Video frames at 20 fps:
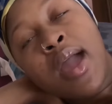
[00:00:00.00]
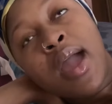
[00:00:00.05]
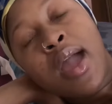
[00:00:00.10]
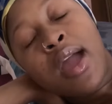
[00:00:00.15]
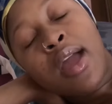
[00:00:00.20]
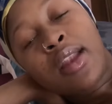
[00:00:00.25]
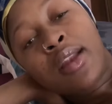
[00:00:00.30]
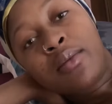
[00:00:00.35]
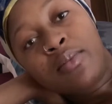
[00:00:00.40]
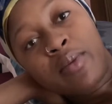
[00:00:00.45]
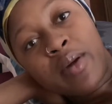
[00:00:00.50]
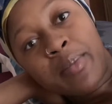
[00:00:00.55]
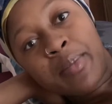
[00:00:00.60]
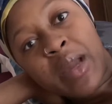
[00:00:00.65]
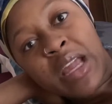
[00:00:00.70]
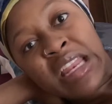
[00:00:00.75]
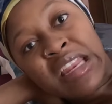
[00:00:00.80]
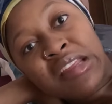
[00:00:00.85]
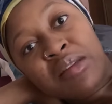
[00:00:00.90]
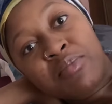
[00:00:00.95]
and my
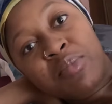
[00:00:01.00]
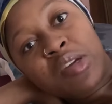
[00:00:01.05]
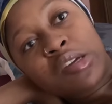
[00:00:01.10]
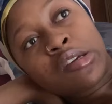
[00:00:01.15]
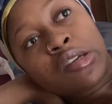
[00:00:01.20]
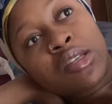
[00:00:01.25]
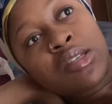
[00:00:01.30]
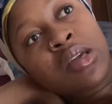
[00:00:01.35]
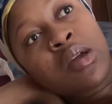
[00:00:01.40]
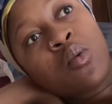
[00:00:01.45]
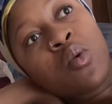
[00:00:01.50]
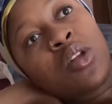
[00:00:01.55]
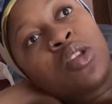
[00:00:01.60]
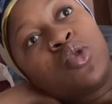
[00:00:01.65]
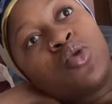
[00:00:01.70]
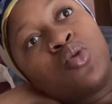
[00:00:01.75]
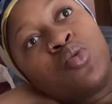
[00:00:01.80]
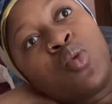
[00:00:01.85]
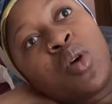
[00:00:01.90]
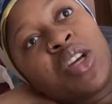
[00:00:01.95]
bedding because i want
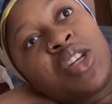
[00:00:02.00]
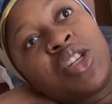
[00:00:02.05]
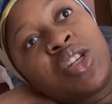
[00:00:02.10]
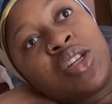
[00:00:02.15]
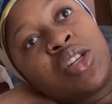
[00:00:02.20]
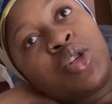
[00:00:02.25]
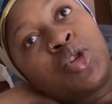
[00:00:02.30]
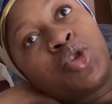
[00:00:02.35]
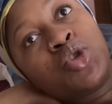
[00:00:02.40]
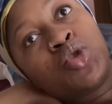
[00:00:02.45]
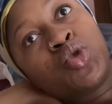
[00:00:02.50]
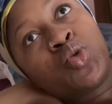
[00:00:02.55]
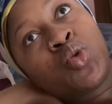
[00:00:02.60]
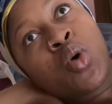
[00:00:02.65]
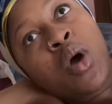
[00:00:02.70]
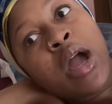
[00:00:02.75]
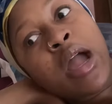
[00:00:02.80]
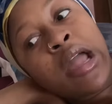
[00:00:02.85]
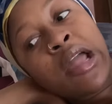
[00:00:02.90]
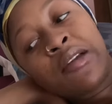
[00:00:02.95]
to wash it so
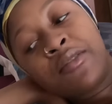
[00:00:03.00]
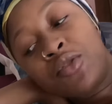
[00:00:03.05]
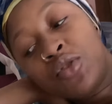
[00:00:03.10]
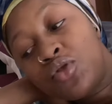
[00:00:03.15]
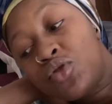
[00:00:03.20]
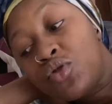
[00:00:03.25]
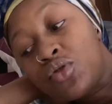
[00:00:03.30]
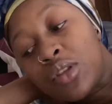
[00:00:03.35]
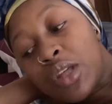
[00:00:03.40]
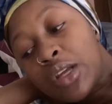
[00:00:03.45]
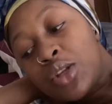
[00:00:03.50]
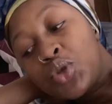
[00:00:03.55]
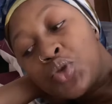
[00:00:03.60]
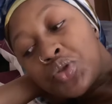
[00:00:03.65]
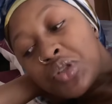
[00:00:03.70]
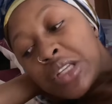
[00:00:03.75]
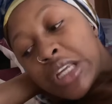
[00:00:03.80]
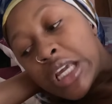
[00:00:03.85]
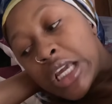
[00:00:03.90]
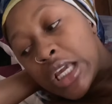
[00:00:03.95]
i have to do that
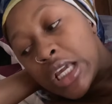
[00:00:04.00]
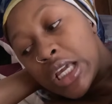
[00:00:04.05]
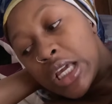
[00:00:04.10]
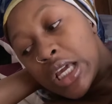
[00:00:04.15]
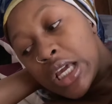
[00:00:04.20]
today